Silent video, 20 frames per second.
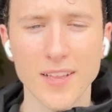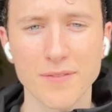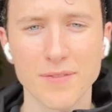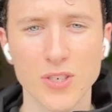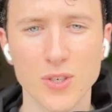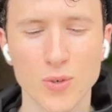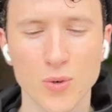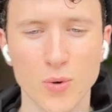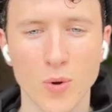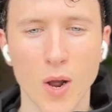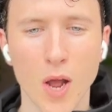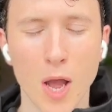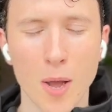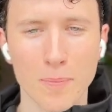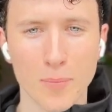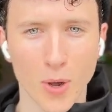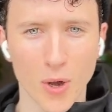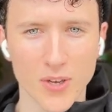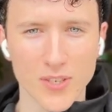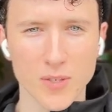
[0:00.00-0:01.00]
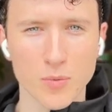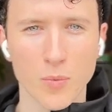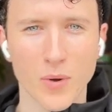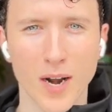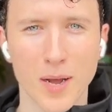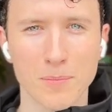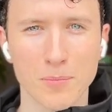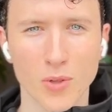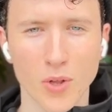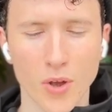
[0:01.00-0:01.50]
visual person when
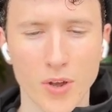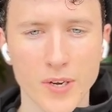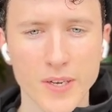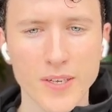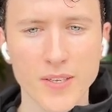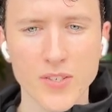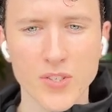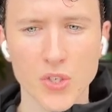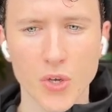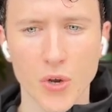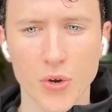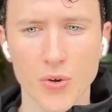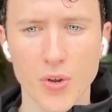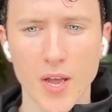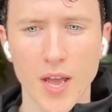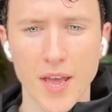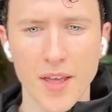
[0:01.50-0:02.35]
I'm learning, so